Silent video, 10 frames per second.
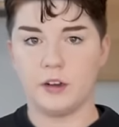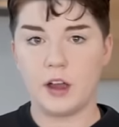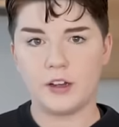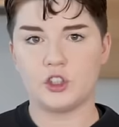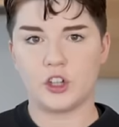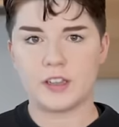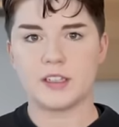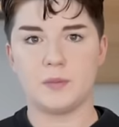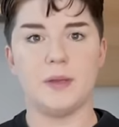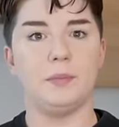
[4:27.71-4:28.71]
not
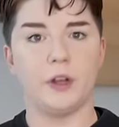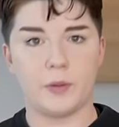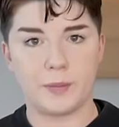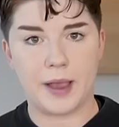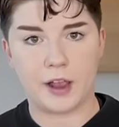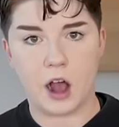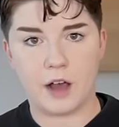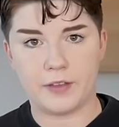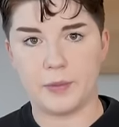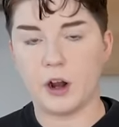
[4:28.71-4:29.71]
just to be blooming my
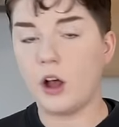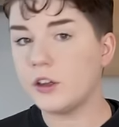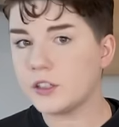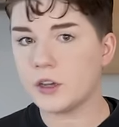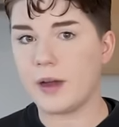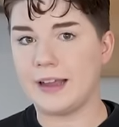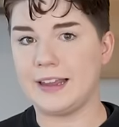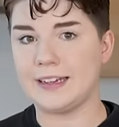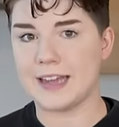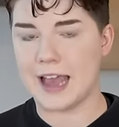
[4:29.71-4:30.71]
coffee, but also I
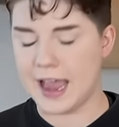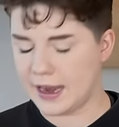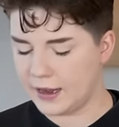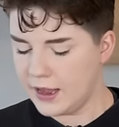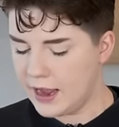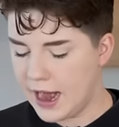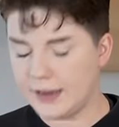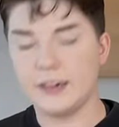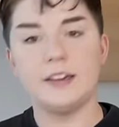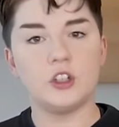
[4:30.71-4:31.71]
like to add
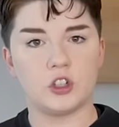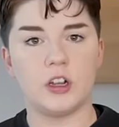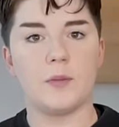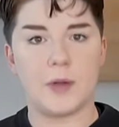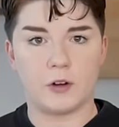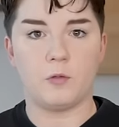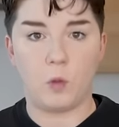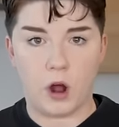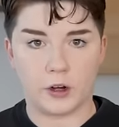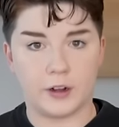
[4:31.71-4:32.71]
an initial amount of
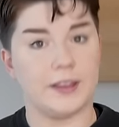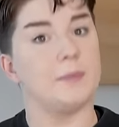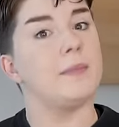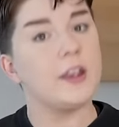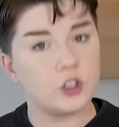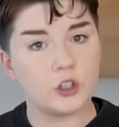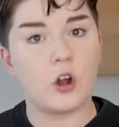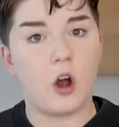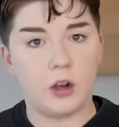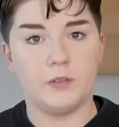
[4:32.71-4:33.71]
water and then make
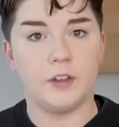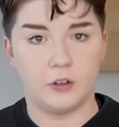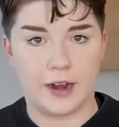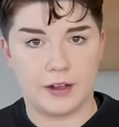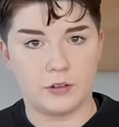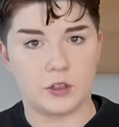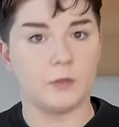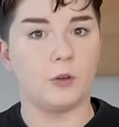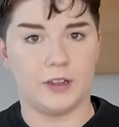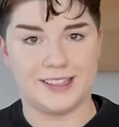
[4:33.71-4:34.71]
sure all of the grounds
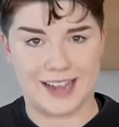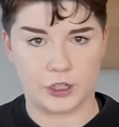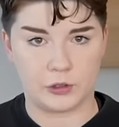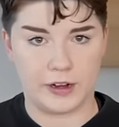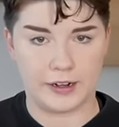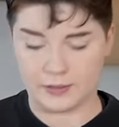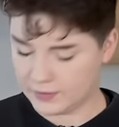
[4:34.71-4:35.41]
are fully saturated.